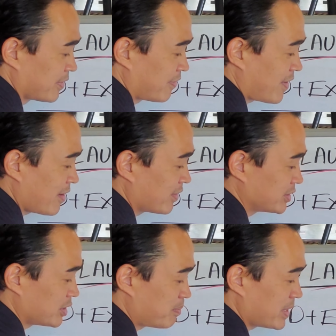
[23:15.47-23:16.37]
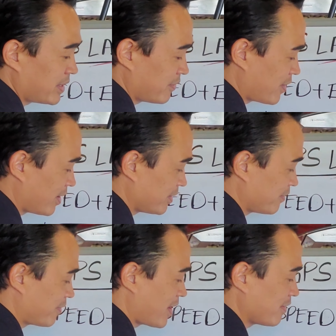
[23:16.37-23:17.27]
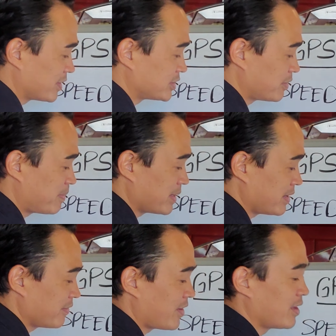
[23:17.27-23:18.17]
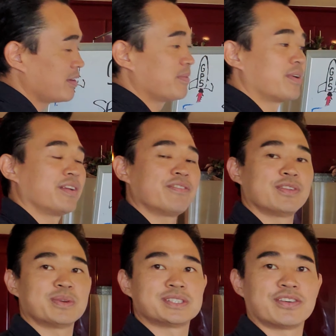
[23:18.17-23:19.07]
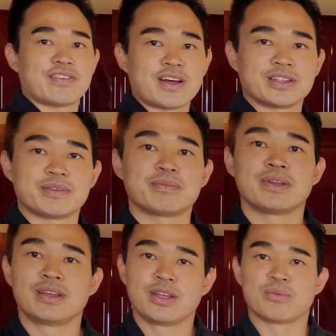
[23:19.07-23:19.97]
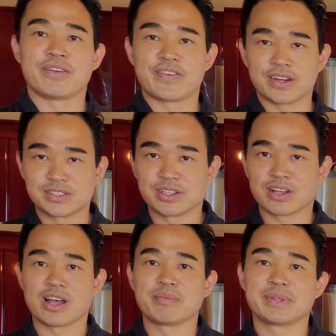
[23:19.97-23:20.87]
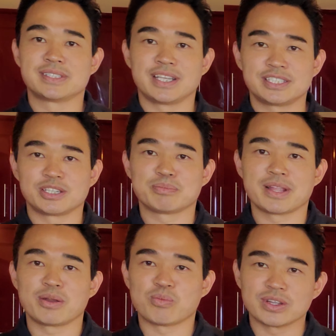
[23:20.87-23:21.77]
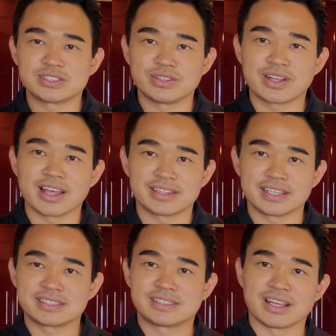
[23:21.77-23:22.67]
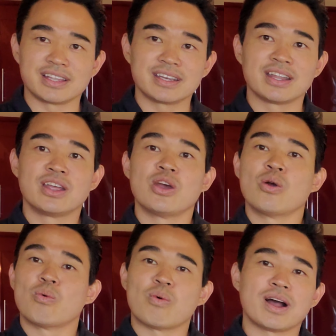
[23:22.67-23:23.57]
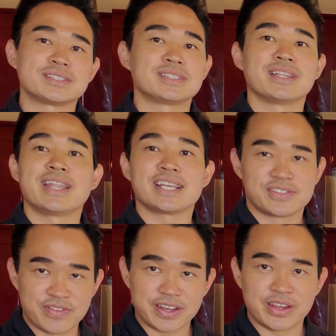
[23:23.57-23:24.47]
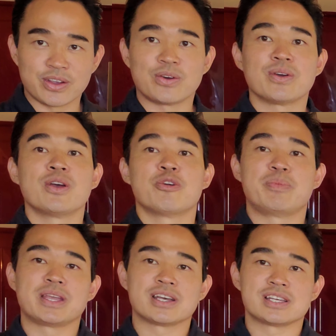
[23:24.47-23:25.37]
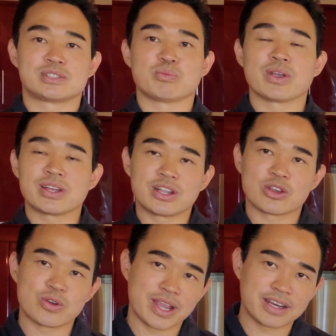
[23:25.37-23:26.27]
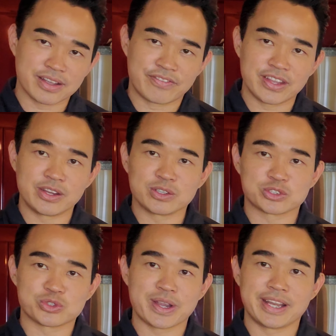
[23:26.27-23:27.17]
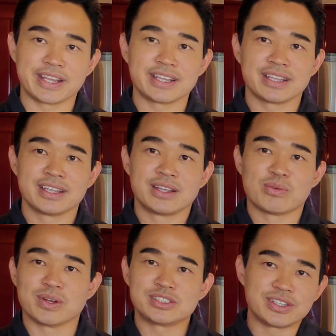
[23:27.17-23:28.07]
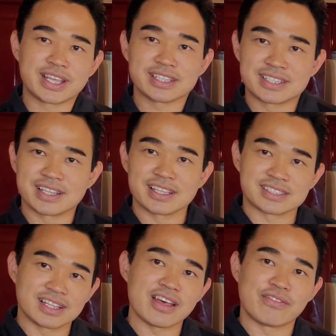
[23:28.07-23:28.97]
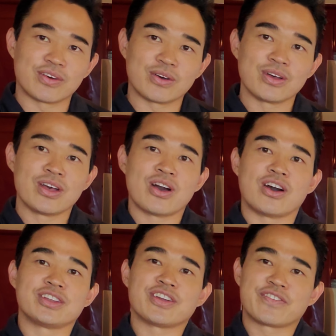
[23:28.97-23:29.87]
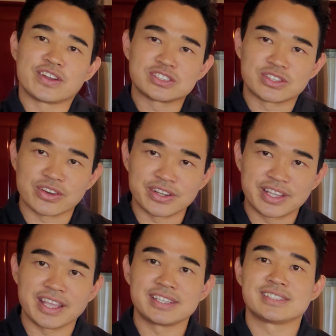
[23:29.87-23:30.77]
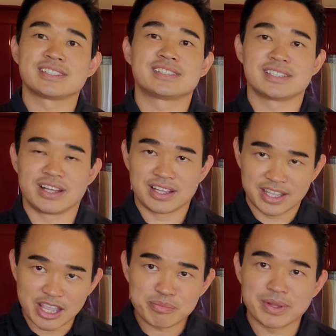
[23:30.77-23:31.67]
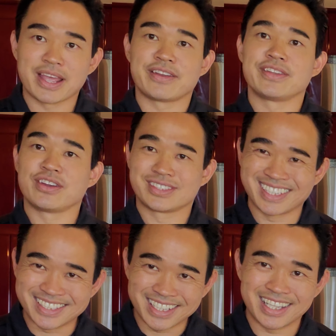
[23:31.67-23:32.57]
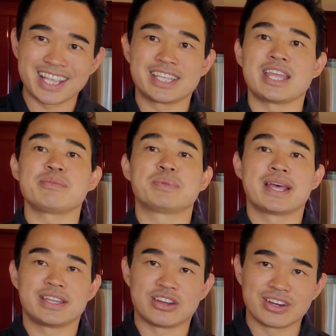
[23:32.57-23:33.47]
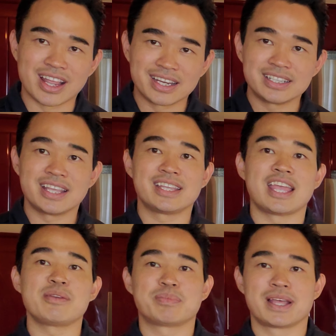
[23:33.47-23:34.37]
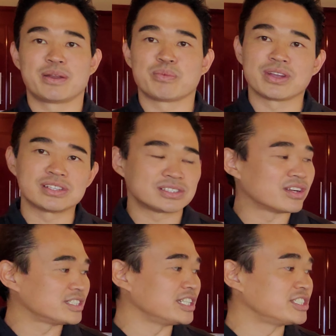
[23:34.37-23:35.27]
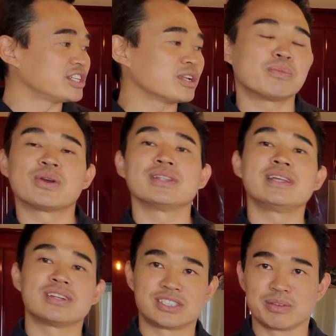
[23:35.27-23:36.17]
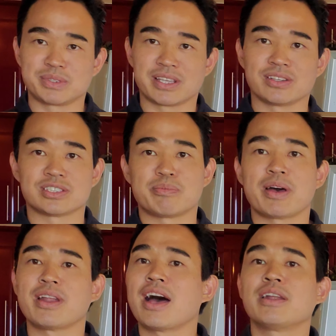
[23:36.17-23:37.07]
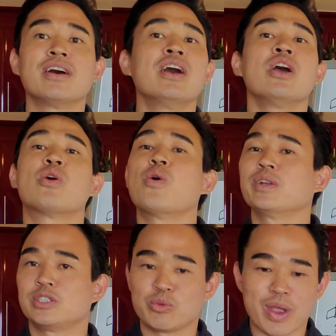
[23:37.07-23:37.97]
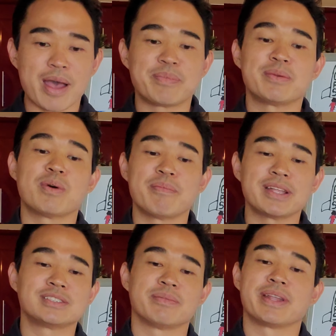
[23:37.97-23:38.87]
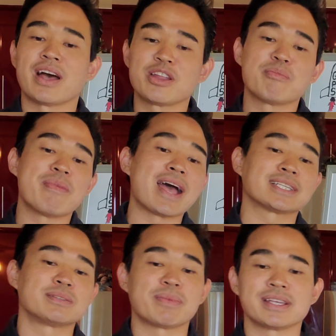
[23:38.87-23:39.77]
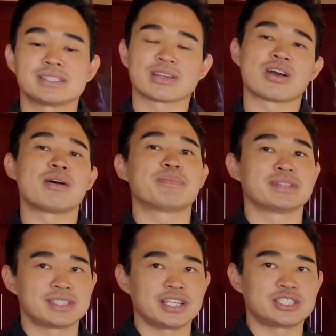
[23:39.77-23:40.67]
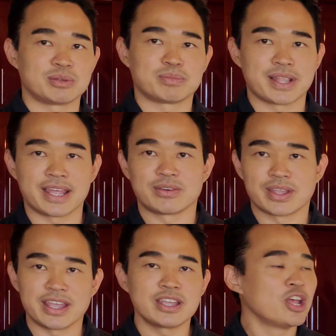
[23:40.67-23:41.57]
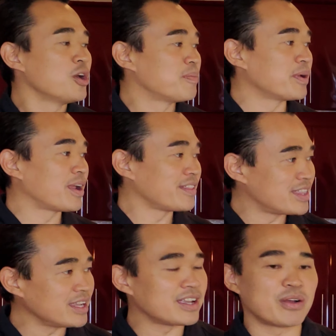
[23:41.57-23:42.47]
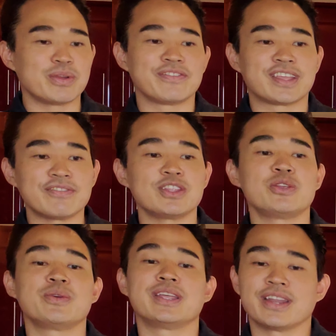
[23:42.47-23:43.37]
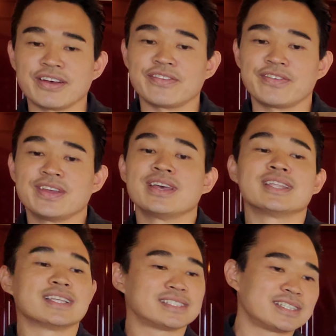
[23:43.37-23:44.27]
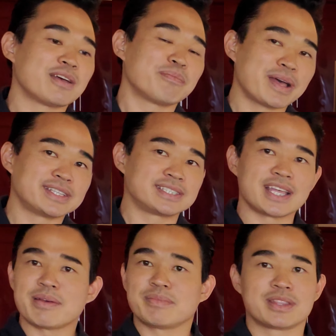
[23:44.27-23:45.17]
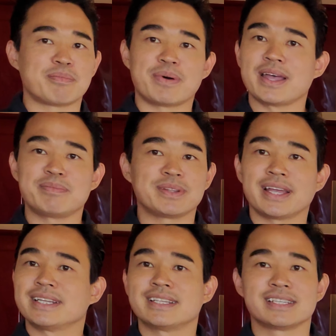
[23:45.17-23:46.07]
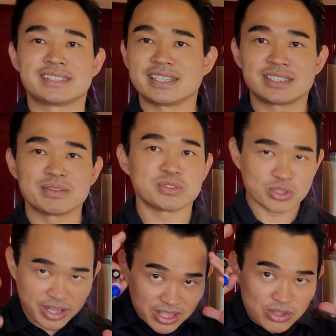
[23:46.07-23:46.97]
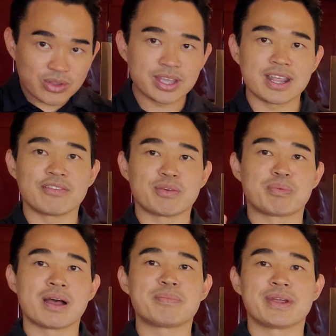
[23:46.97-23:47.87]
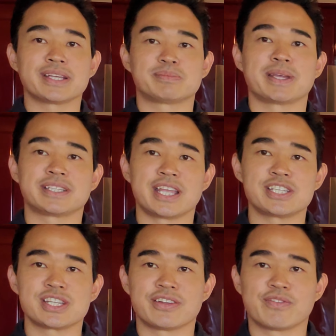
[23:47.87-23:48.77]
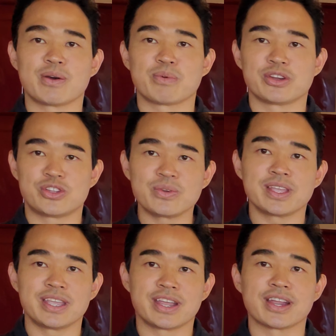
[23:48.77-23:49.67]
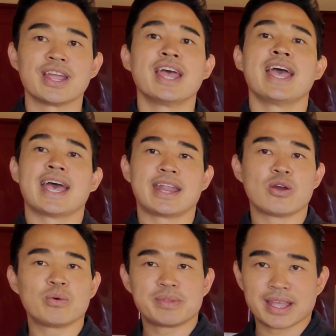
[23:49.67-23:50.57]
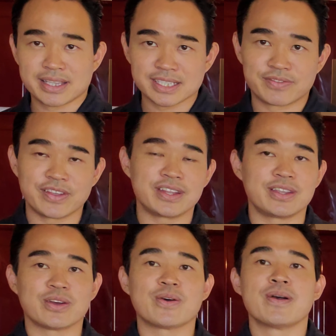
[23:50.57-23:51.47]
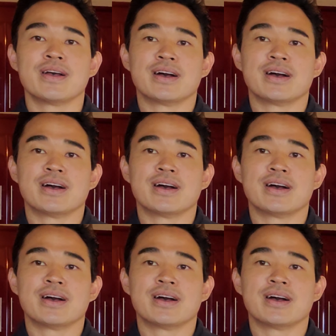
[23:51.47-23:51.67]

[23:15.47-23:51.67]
500 billion volume, 500 billion volume, or influencer volume. Refer to the compensation plan. Once you got this done, watch the next video, because we're going to create a video training once you get to this level on your first 30-day game plan, your 60-day game plan, your 90-day game plan. We're going to start teaching you more leadership skills about how to go into rapid momentum and how to maximize the compensation plan, okay? But I think that we've given you enough, the step-by-step, the pipeline and the system, so that you can have a proper expectation of what we're doing here. And I hope that this video